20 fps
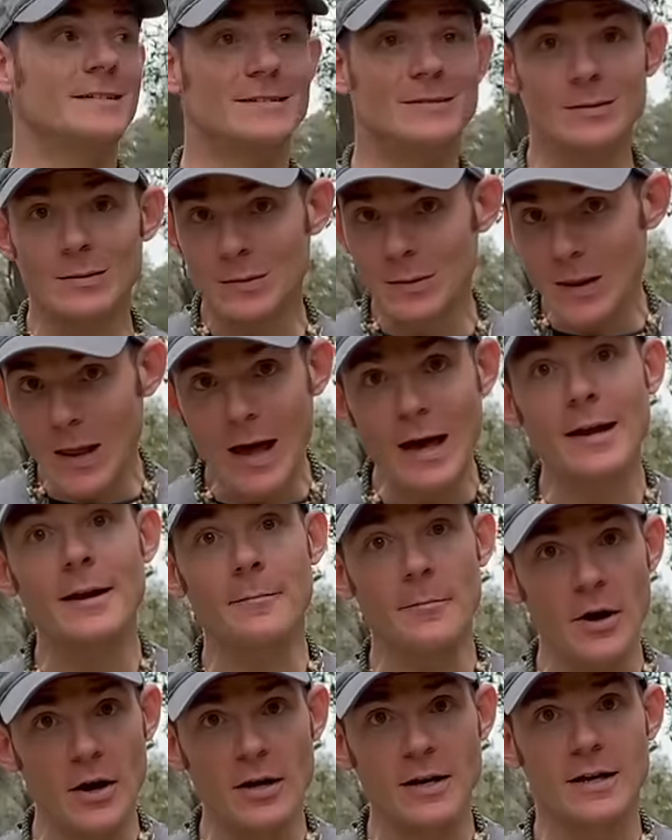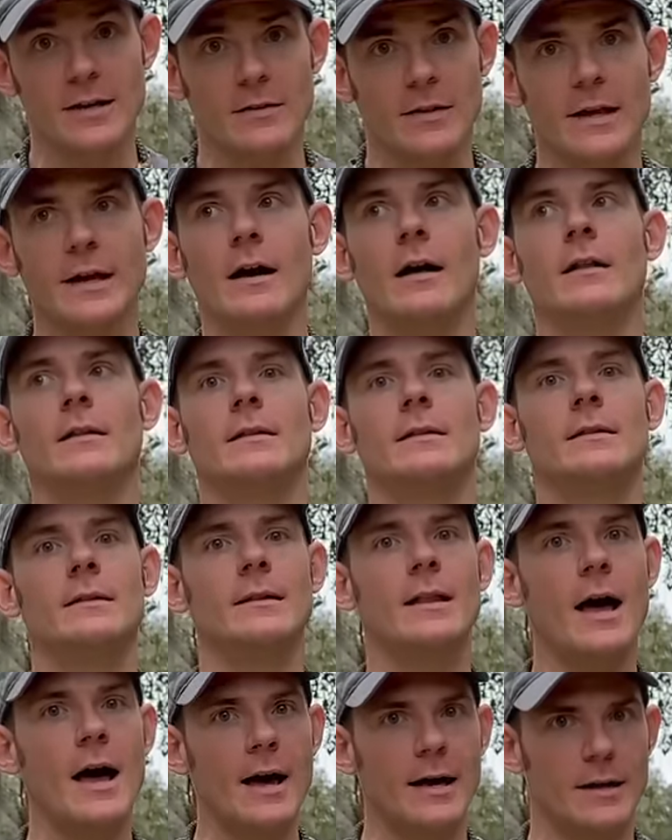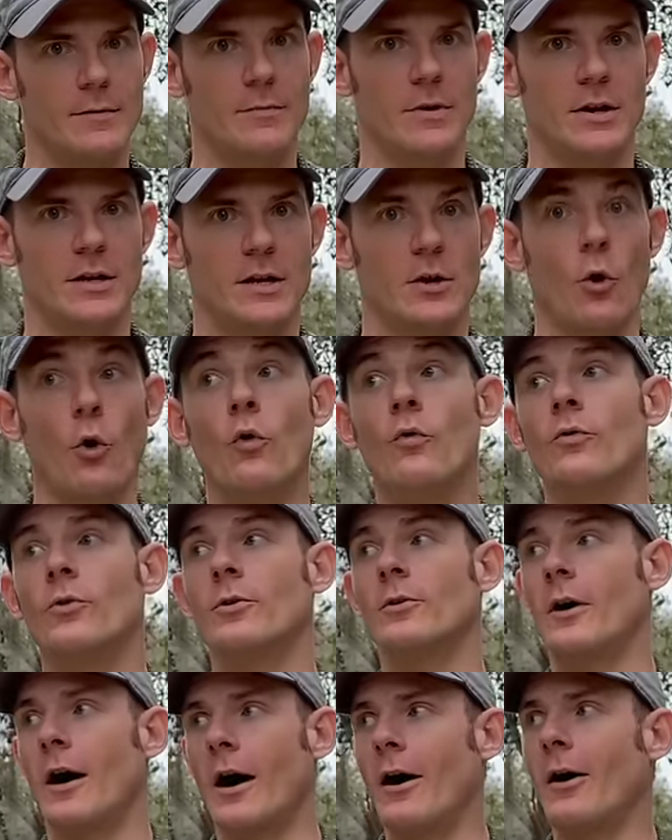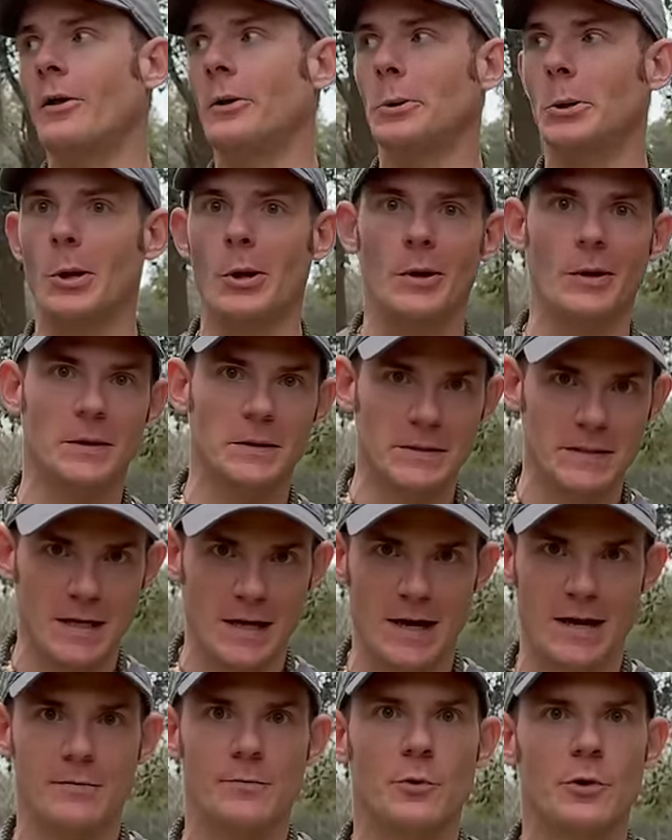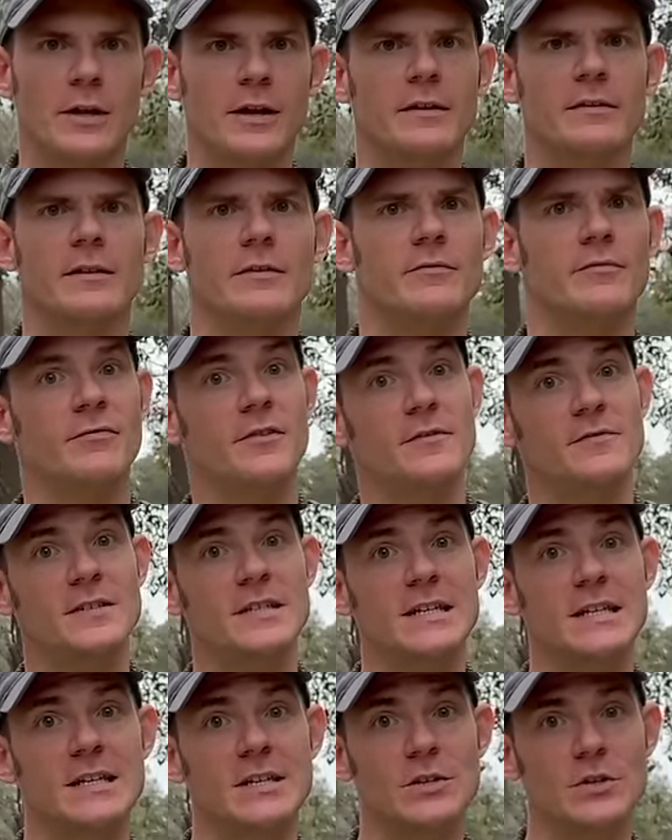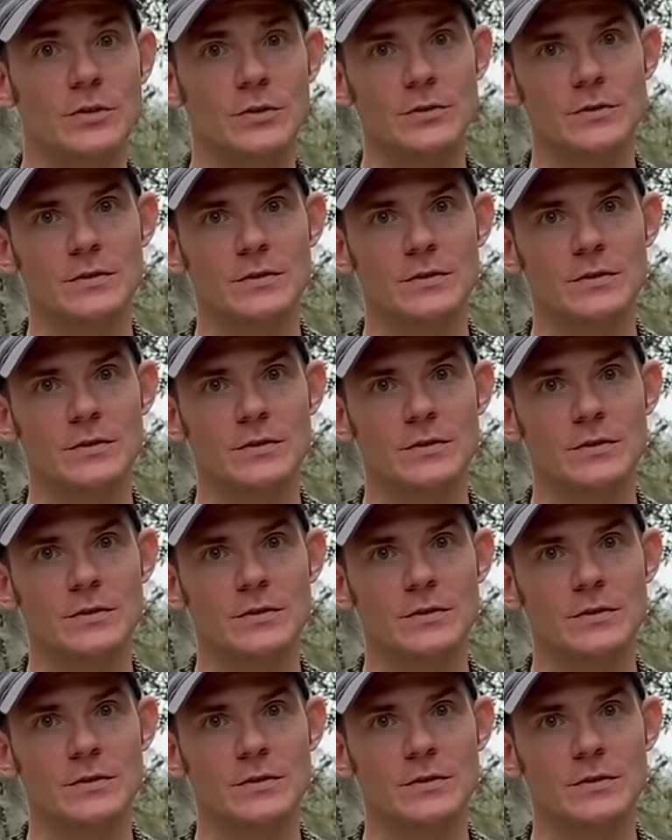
a lot of money, like a lot of money over a long time. Well, they live 15 years.